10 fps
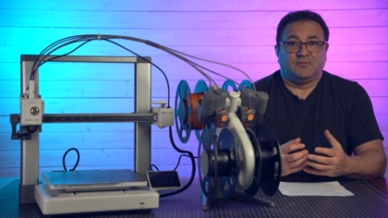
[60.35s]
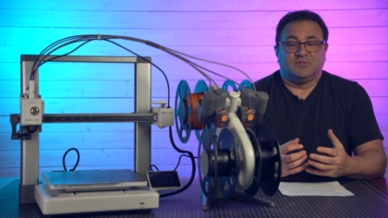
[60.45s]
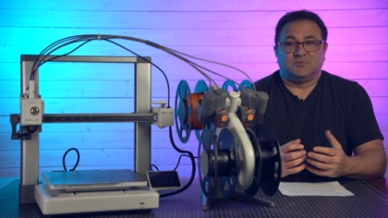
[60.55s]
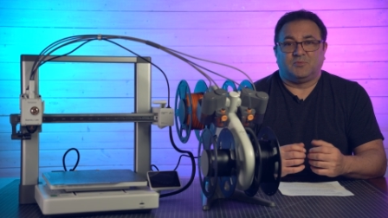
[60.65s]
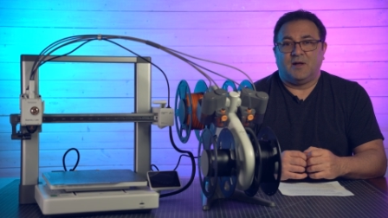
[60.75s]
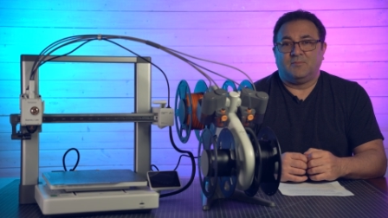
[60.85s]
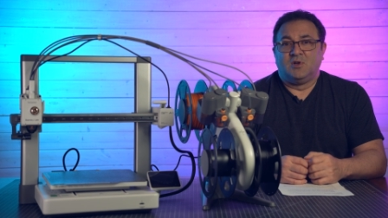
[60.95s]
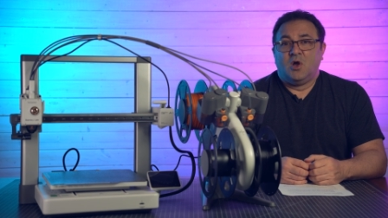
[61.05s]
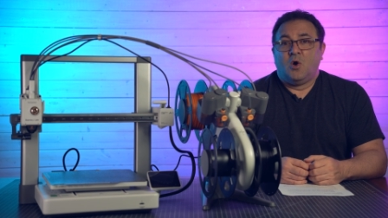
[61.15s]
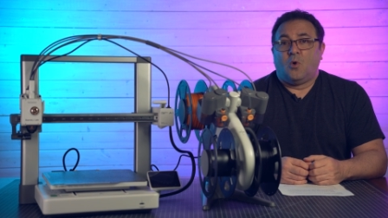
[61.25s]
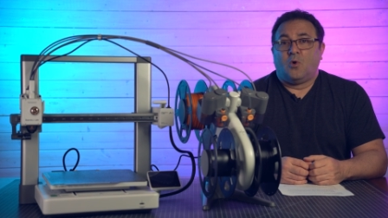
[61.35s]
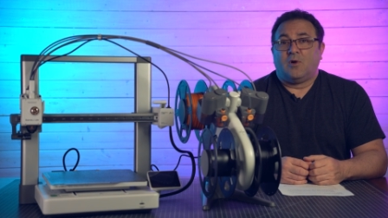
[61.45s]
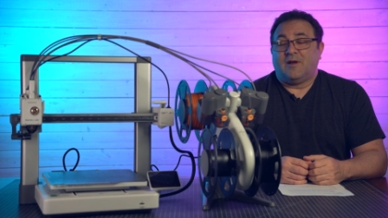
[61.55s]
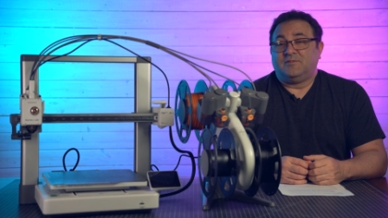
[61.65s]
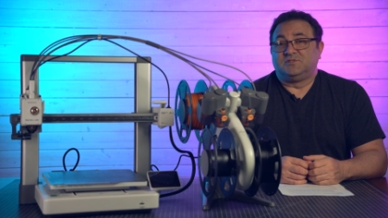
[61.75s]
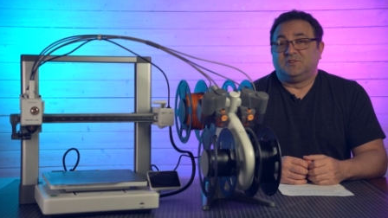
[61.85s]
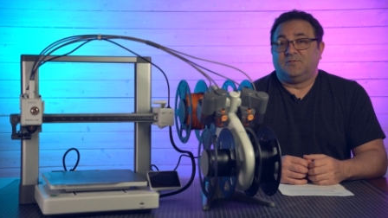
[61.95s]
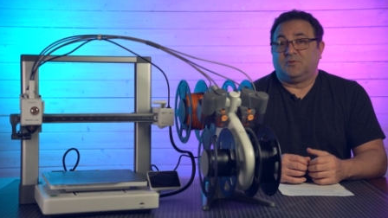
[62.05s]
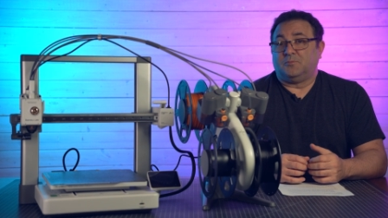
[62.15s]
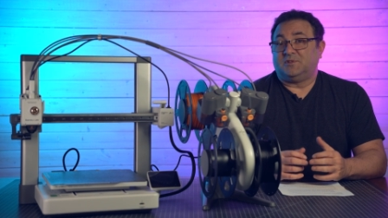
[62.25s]
or if there's a problem, or obviously
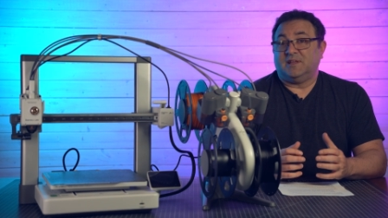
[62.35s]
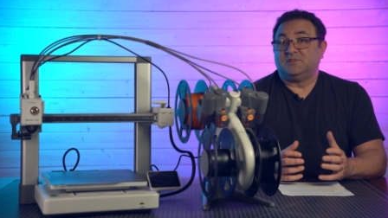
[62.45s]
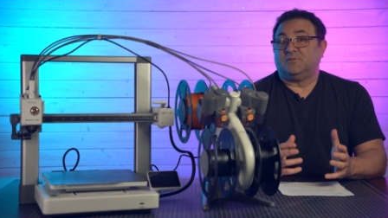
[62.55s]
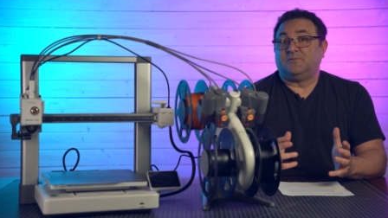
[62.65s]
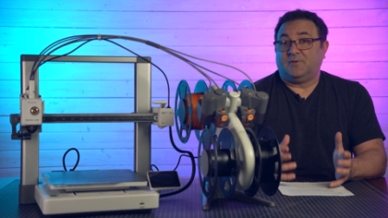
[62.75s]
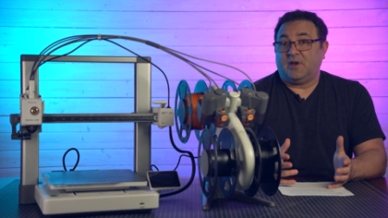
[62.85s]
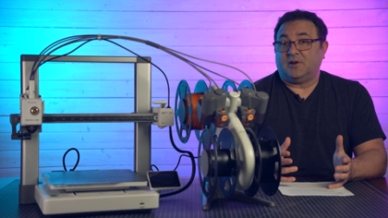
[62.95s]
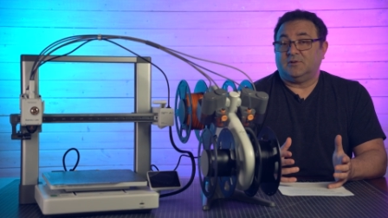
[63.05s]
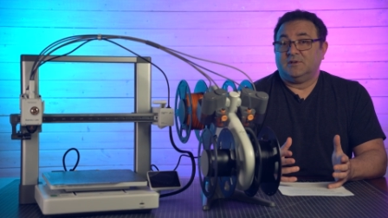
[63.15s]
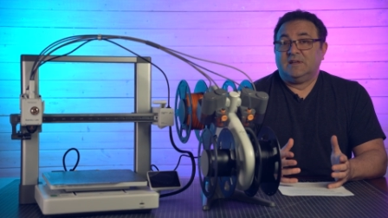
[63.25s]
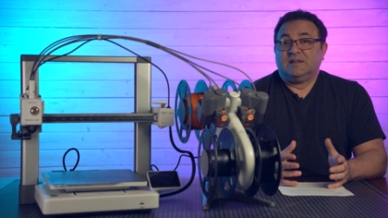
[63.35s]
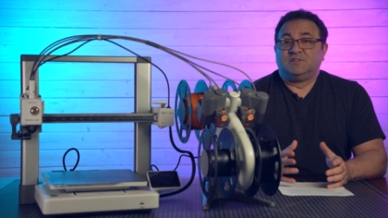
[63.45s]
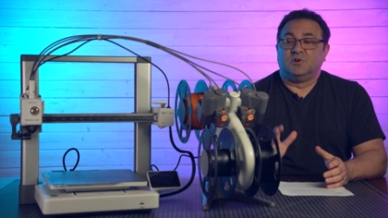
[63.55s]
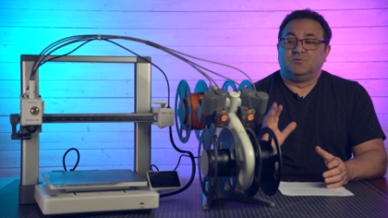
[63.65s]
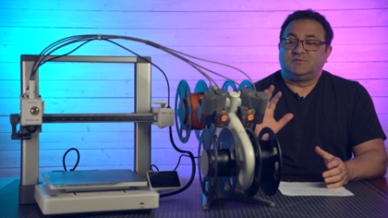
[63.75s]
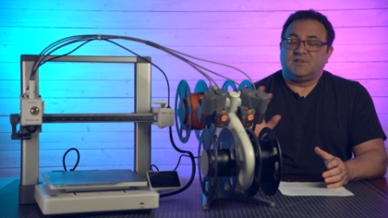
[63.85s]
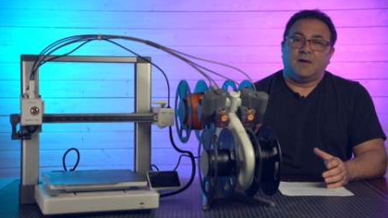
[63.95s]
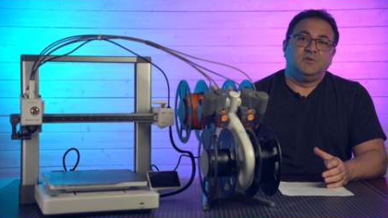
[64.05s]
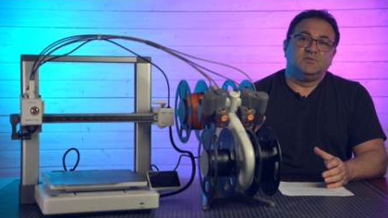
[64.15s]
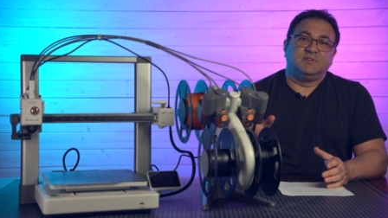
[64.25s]
for a potential fire. So
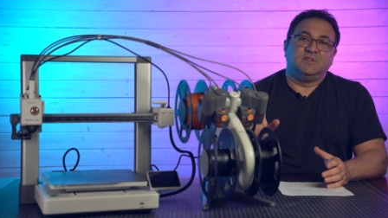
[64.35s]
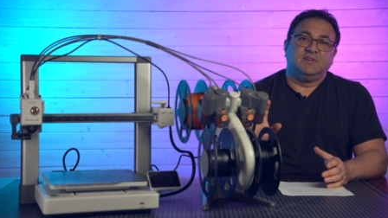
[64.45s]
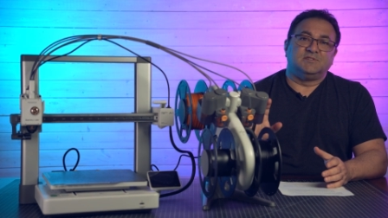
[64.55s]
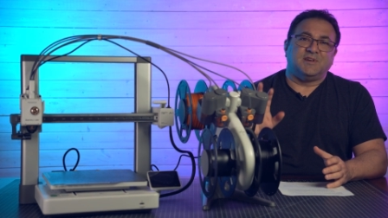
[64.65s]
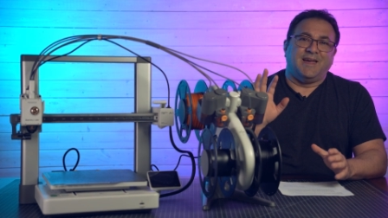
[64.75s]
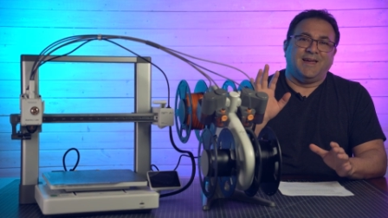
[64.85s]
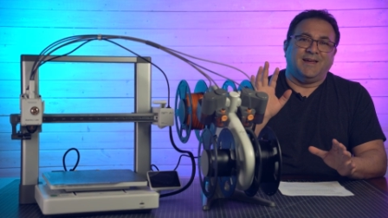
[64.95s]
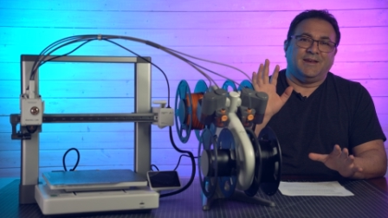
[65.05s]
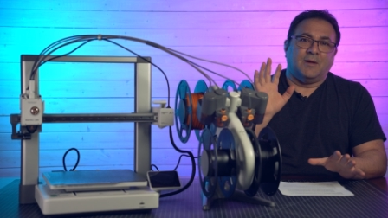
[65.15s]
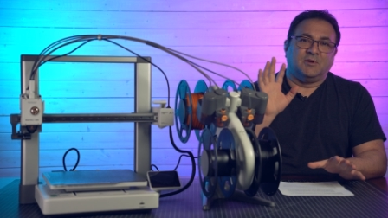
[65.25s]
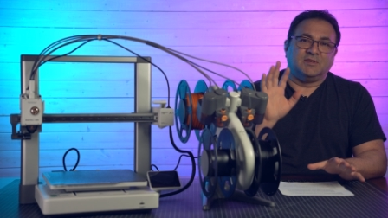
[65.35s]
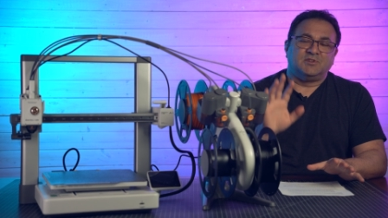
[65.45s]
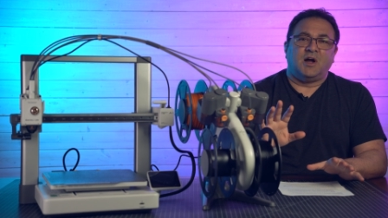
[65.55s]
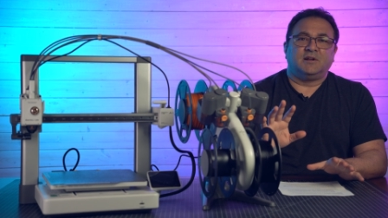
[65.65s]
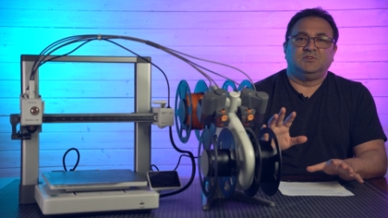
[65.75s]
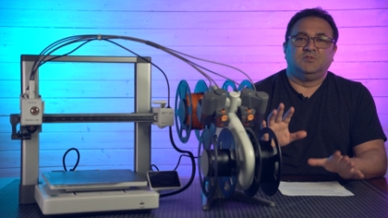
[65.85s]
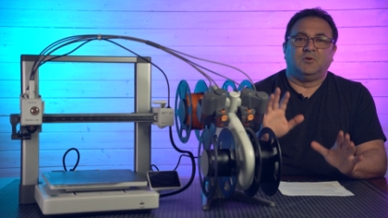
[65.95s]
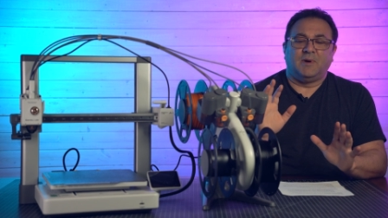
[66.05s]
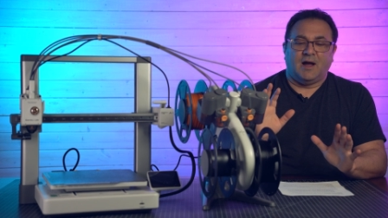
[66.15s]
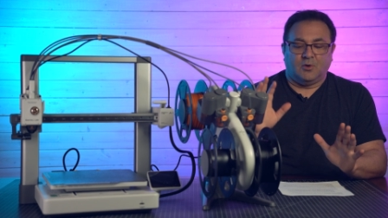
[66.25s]
stop using these, and I'm going to talk to you
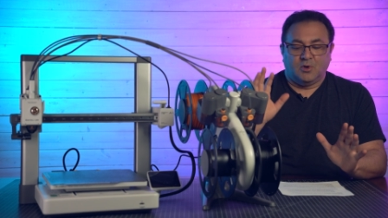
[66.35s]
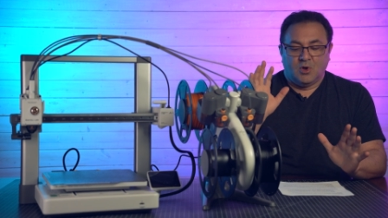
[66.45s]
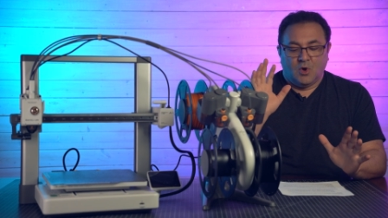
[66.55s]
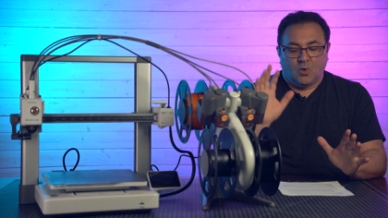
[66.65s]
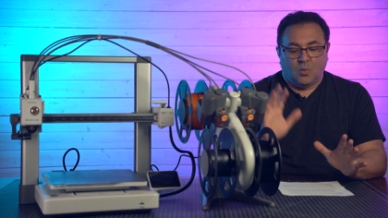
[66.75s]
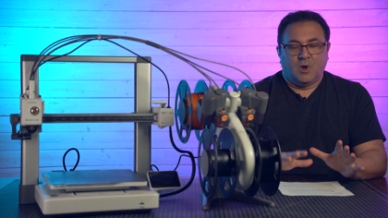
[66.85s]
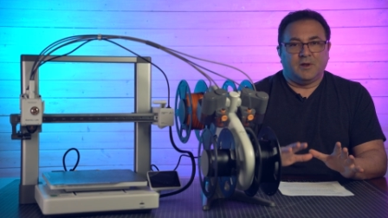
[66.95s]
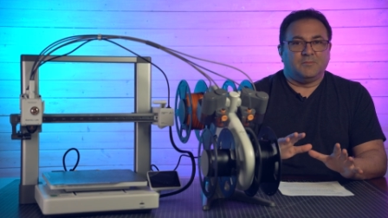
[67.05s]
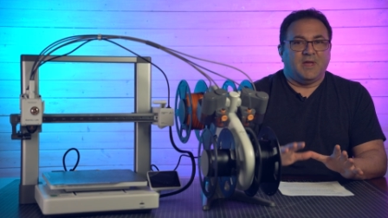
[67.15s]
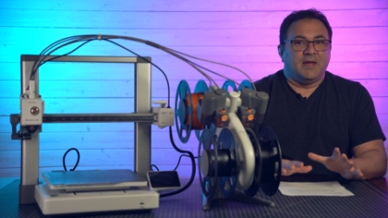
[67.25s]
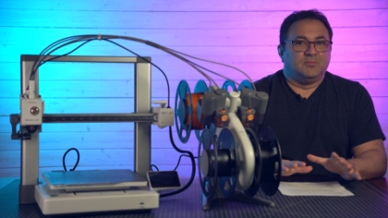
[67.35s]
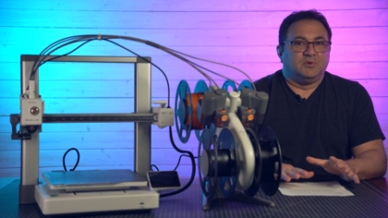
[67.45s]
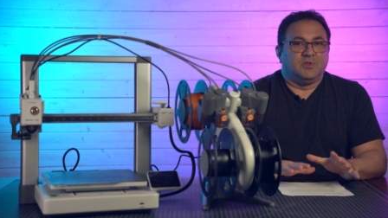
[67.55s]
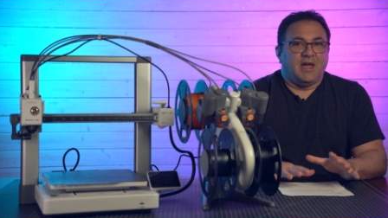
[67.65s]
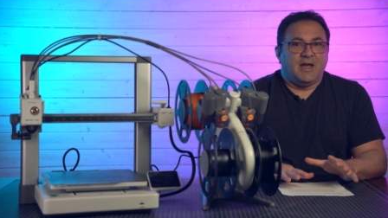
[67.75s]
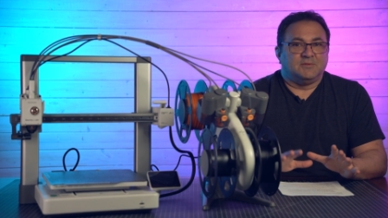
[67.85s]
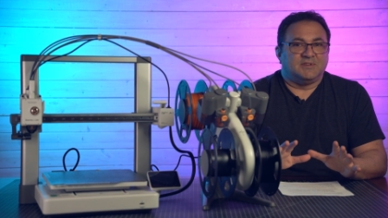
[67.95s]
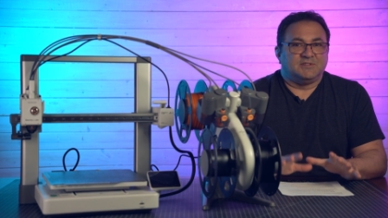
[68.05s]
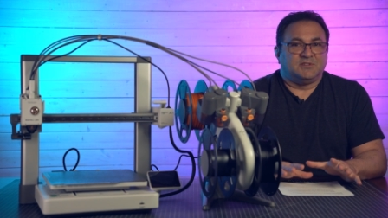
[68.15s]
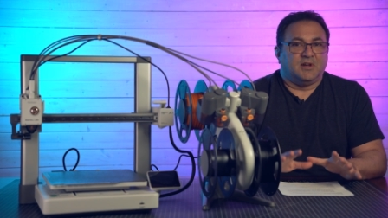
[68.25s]
about what Bambu Labs
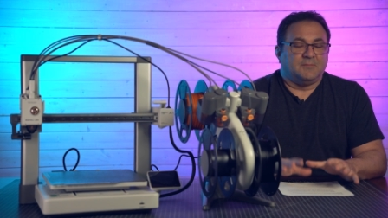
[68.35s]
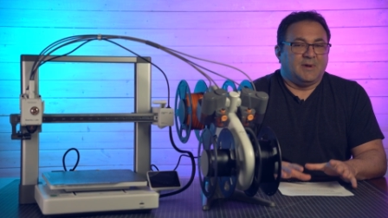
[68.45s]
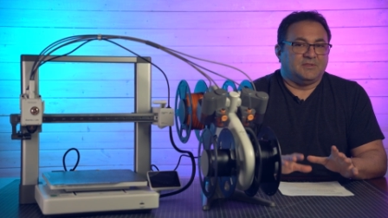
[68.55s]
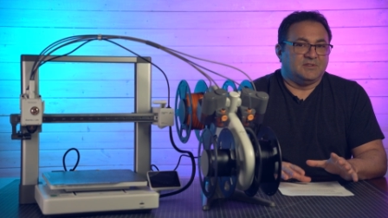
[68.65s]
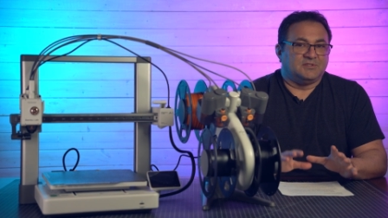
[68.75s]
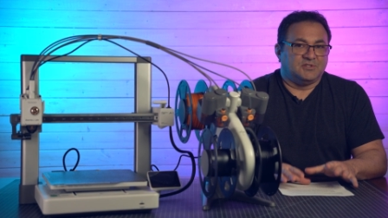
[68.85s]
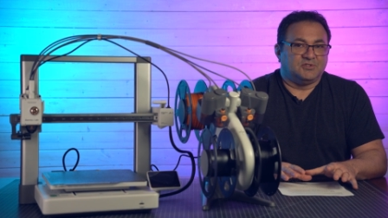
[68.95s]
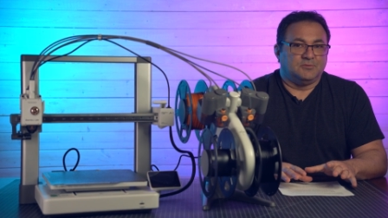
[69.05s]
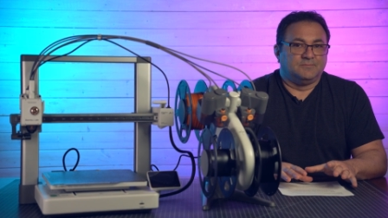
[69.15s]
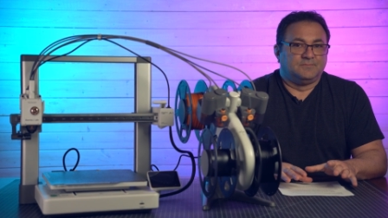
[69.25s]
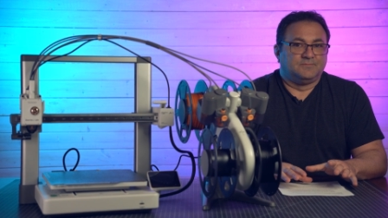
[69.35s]
has done about this issue.